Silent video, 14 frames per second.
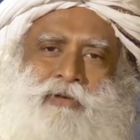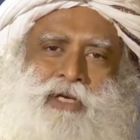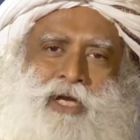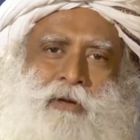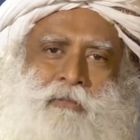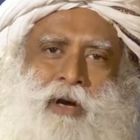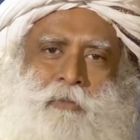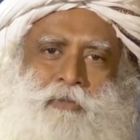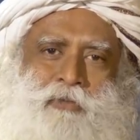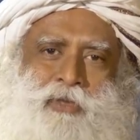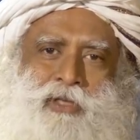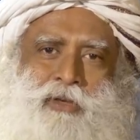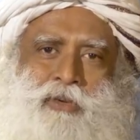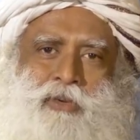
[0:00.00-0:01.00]
we come up
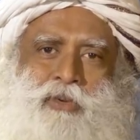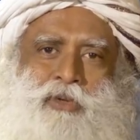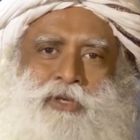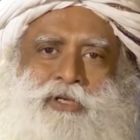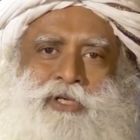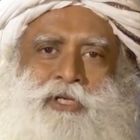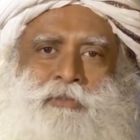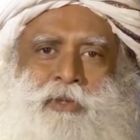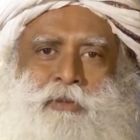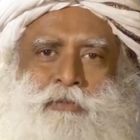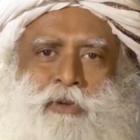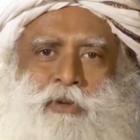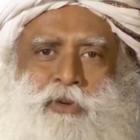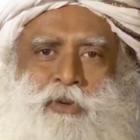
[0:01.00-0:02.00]
with a good treatment
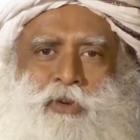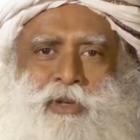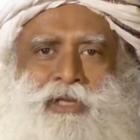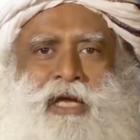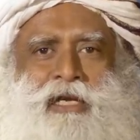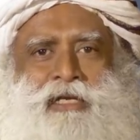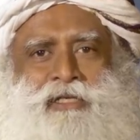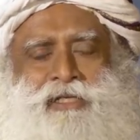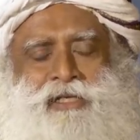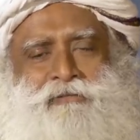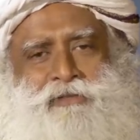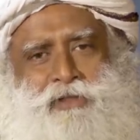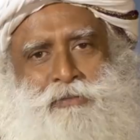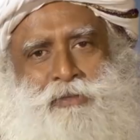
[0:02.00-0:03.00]
protocol, that
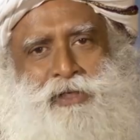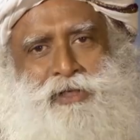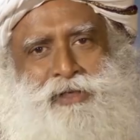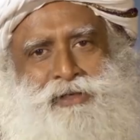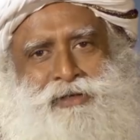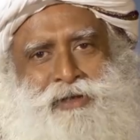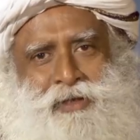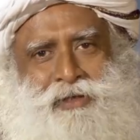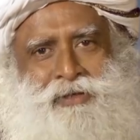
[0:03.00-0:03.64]
itself is a miracle.